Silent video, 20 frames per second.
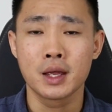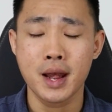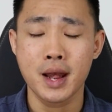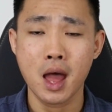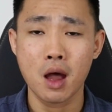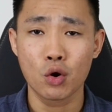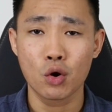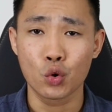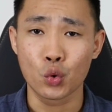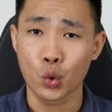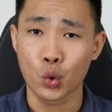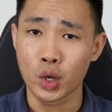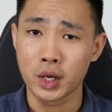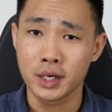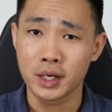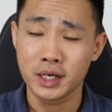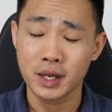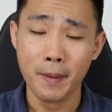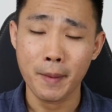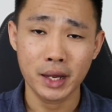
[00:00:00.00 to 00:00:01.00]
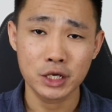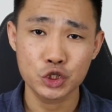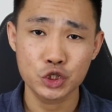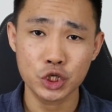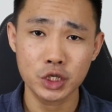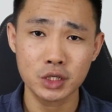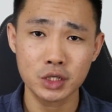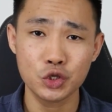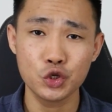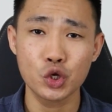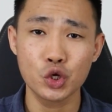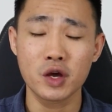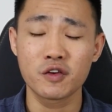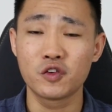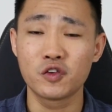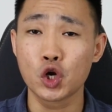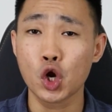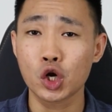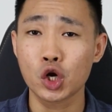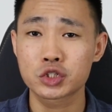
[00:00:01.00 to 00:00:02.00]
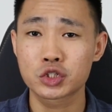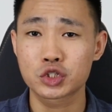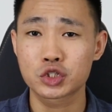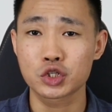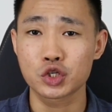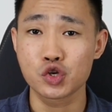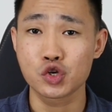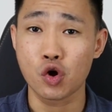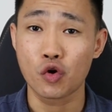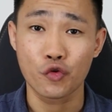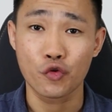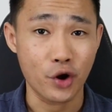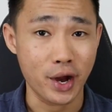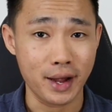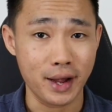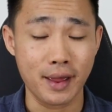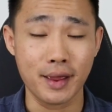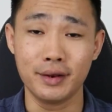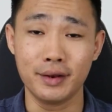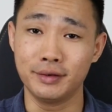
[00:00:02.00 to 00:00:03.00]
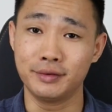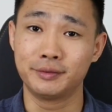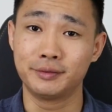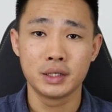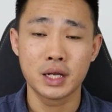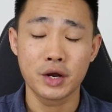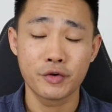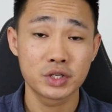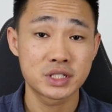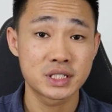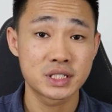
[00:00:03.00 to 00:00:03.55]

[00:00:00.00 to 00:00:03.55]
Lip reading: Now, imagine you have lost your right hand. There